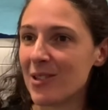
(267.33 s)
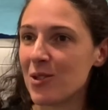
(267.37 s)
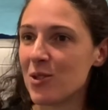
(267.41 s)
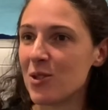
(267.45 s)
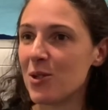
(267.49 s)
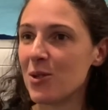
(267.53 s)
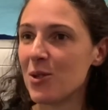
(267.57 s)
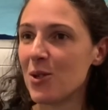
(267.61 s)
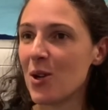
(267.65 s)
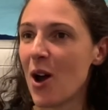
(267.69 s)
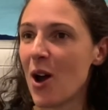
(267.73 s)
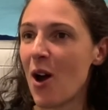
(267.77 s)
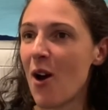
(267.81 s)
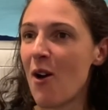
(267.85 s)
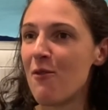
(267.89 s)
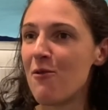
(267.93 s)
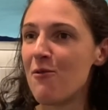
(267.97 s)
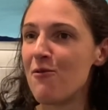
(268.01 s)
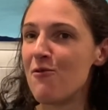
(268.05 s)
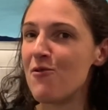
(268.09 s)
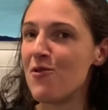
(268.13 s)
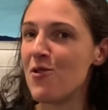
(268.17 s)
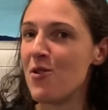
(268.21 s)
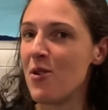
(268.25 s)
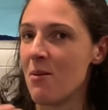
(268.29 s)
to a
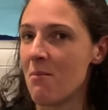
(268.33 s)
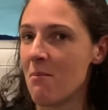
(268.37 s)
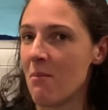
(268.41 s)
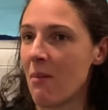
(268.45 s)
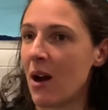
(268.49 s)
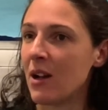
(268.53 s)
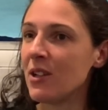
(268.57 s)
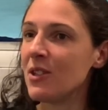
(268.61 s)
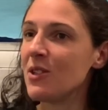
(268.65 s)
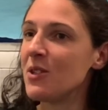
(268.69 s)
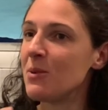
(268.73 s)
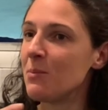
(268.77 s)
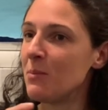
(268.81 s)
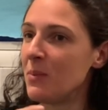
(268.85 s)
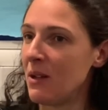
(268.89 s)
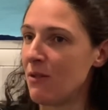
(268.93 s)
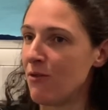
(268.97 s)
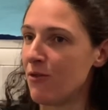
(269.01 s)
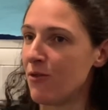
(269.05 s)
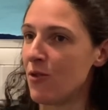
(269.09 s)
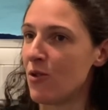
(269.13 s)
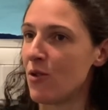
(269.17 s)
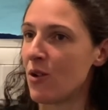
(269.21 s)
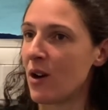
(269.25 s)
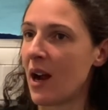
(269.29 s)
few months
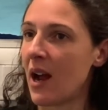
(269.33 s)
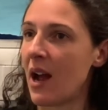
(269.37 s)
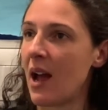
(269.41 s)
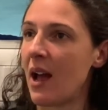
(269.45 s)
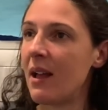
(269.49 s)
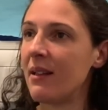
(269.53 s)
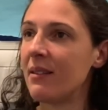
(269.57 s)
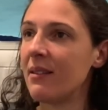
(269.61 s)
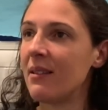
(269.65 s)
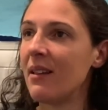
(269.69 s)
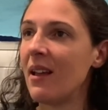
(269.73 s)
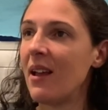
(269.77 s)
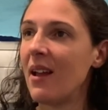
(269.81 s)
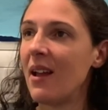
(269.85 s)
before and